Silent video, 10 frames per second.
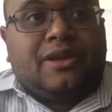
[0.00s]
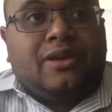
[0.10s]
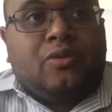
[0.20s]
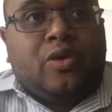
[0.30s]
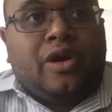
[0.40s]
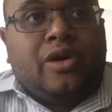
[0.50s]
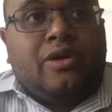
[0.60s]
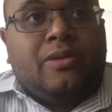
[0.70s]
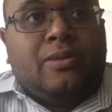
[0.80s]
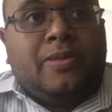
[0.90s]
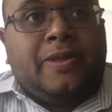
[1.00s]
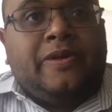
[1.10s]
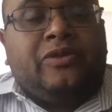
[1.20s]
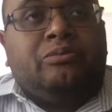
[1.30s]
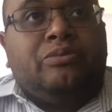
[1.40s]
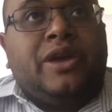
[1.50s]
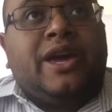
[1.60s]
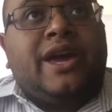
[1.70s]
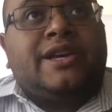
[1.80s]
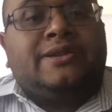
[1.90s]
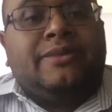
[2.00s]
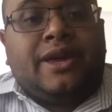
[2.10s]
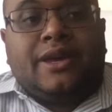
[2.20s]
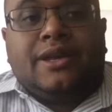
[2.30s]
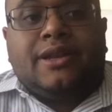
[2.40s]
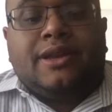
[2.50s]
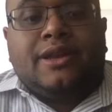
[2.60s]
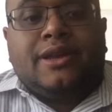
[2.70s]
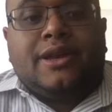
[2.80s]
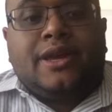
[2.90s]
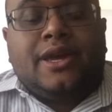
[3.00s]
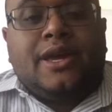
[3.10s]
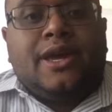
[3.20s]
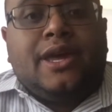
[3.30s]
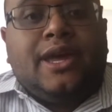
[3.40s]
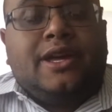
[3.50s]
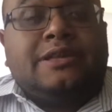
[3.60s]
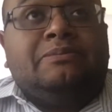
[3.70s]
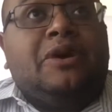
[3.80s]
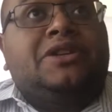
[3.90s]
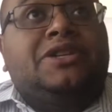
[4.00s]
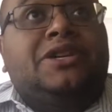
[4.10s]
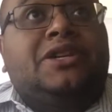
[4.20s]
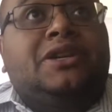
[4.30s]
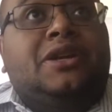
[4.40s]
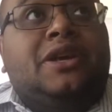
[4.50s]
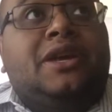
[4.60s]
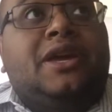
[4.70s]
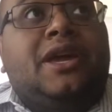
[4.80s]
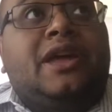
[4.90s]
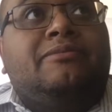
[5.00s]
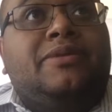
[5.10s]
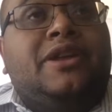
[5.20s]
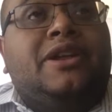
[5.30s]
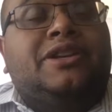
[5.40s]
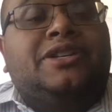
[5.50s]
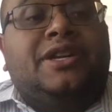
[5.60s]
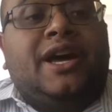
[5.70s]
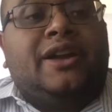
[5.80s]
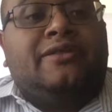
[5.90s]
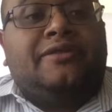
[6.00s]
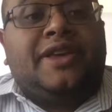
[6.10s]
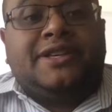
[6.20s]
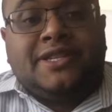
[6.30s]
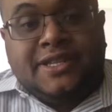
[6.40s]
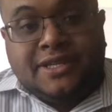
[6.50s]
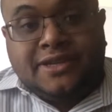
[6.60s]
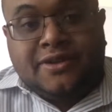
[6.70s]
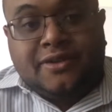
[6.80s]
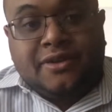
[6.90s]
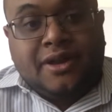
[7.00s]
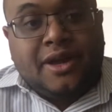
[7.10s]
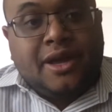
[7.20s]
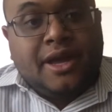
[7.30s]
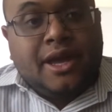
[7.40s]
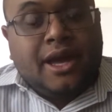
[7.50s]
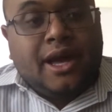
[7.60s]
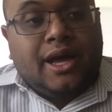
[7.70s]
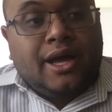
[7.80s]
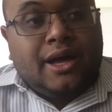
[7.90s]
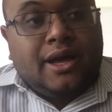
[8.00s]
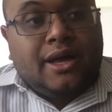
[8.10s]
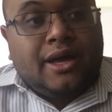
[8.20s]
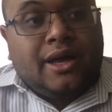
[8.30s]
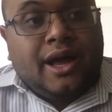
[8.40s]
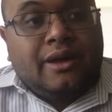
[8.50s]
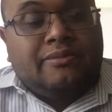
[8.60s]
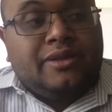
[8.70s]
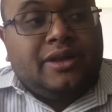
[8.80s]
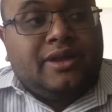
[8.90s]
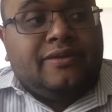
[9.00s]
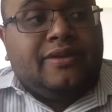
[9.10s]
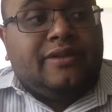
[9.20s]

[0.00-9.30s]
where this big ass man is punching and beating the shit out of his sister. I believe